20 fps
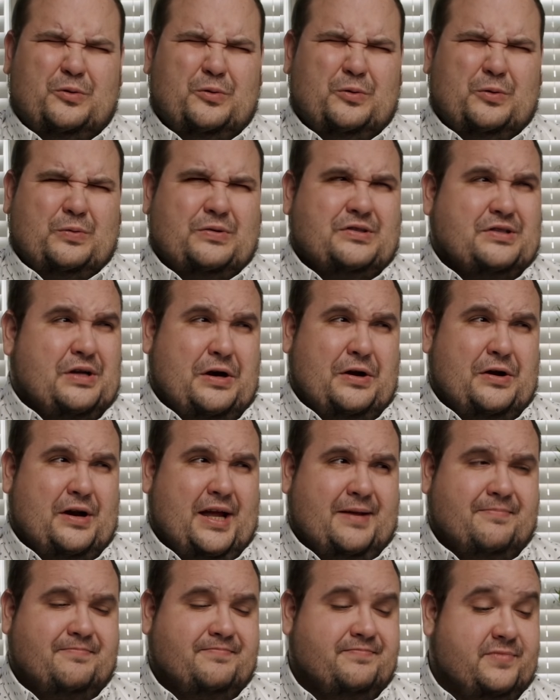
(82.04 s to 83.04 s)
Oh,
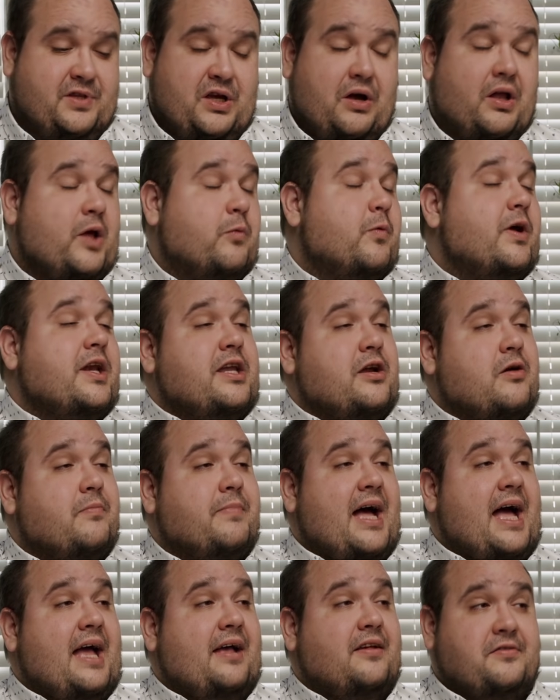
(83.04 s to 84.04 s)
sorry. The only one
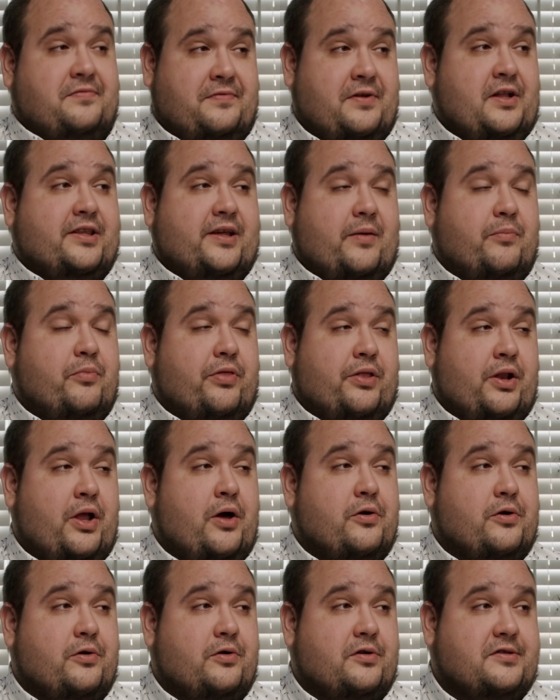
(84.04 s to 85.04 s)
nearby is filled up with
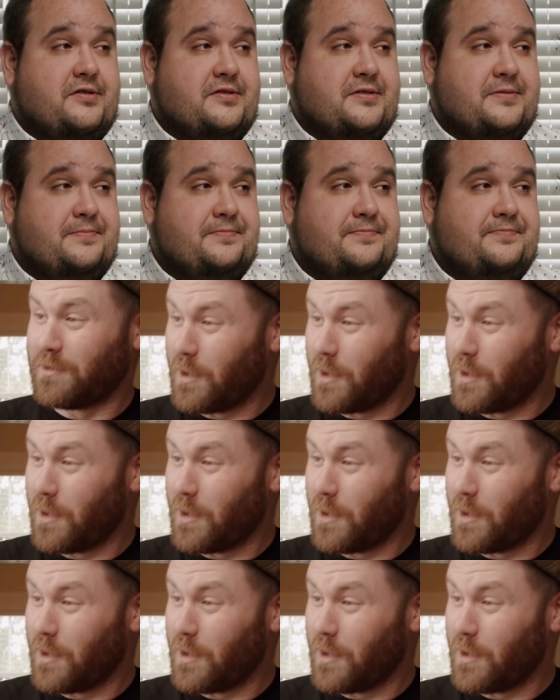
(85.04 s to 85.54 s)
locals.